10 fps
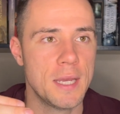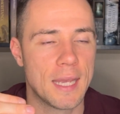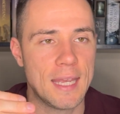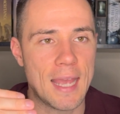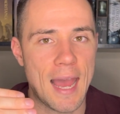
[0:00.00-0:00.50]

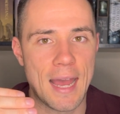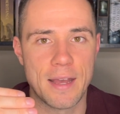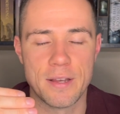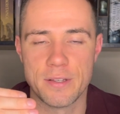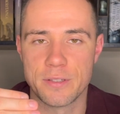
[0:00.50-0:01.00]
he
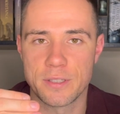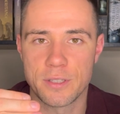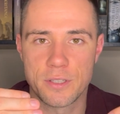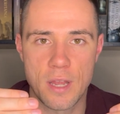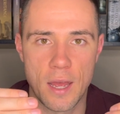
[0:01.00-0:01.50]
has
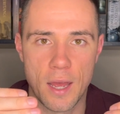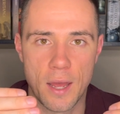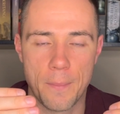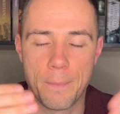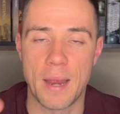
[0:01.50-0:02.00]

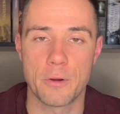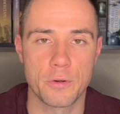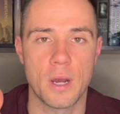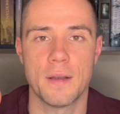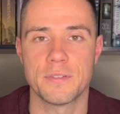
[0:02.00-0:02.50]

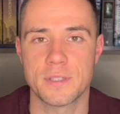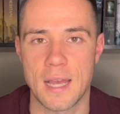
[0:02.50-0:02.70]
paragraphs